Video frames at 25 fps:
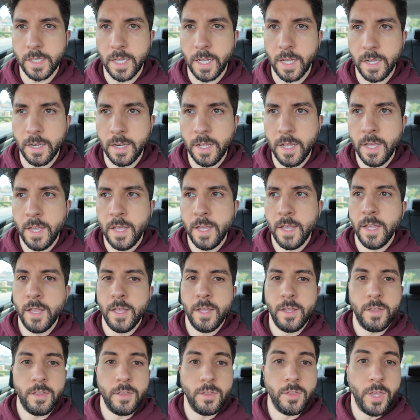that
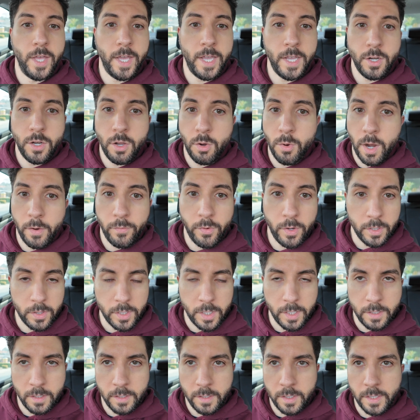they know
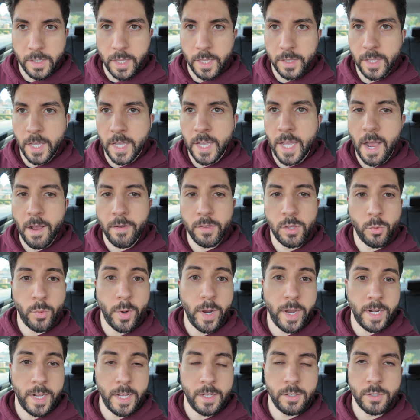everything and that they have the
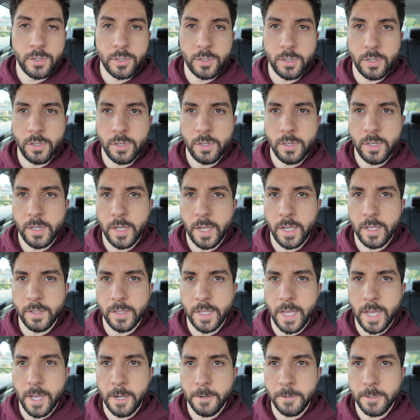right answer
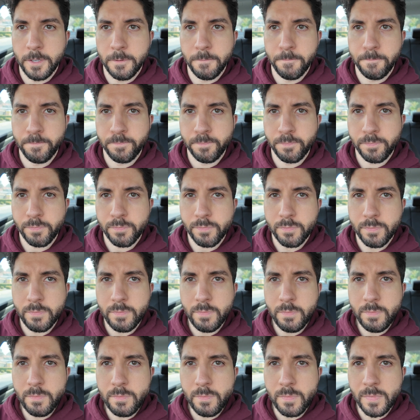and that
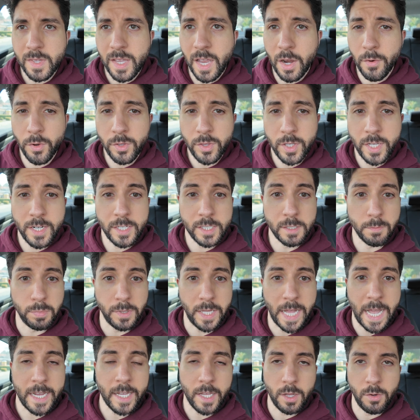everything is
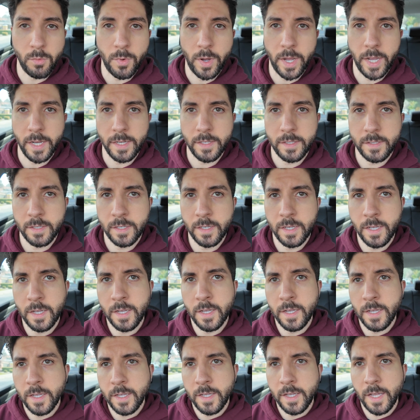black and white.
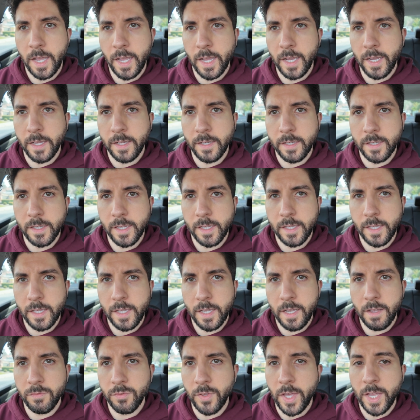And
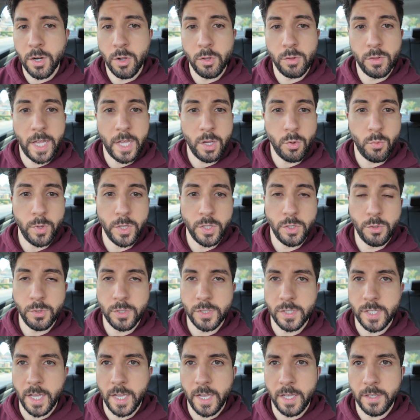if they don't like what you
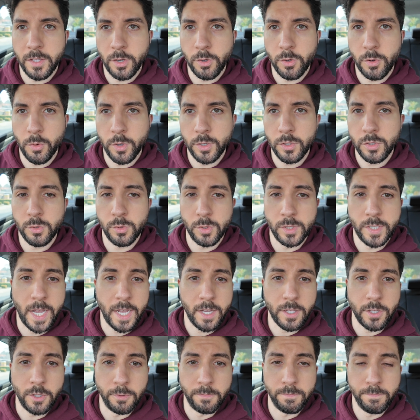say, they're going to
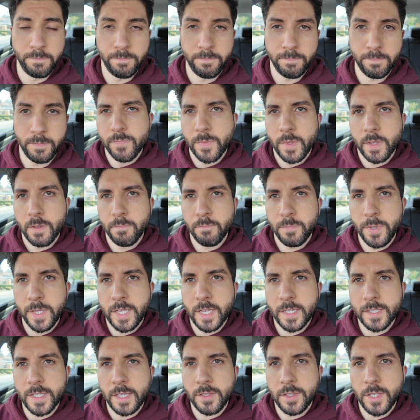attack you.
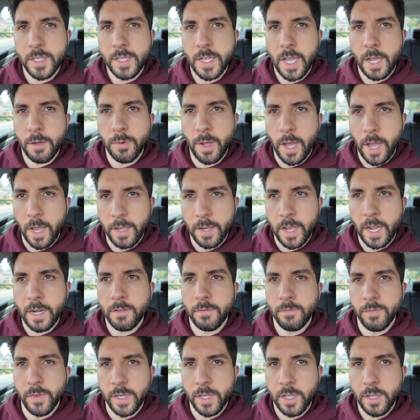Because I think I had
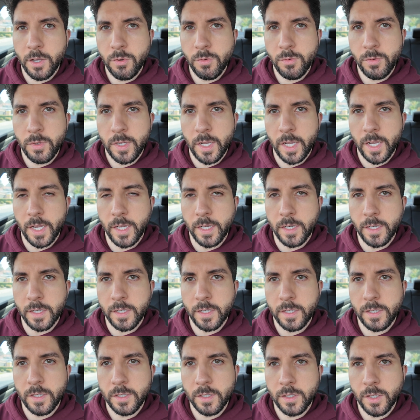a video, and
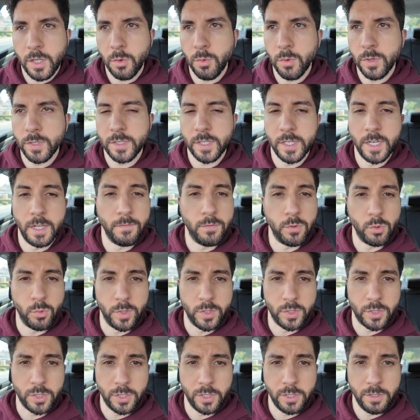it was an
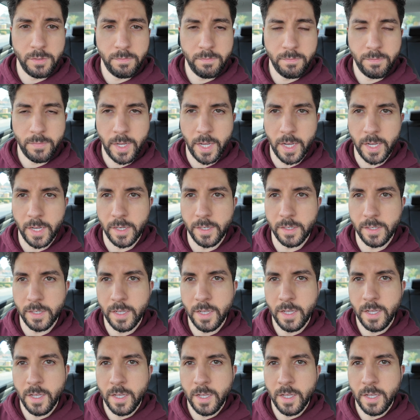influencer, and